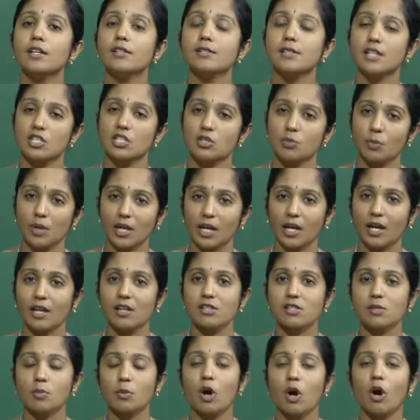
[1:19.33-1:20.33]
such
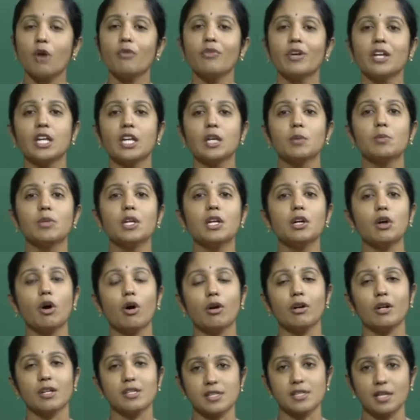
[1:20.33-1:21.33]
mechanism of enabling
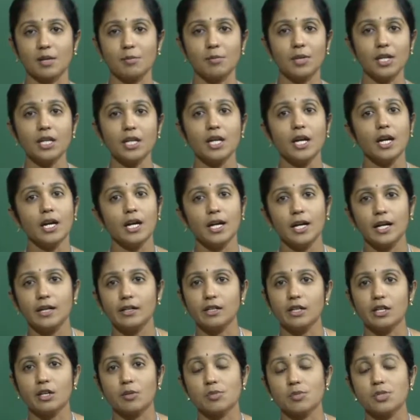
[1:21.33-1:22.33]
or disabling
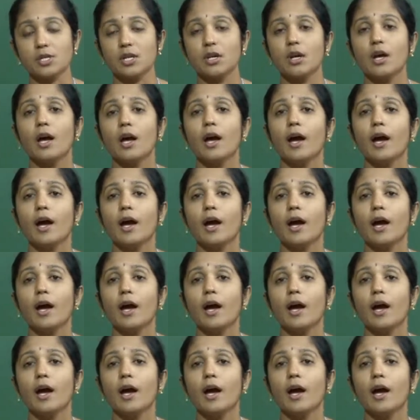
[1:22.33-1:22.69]
interrupts.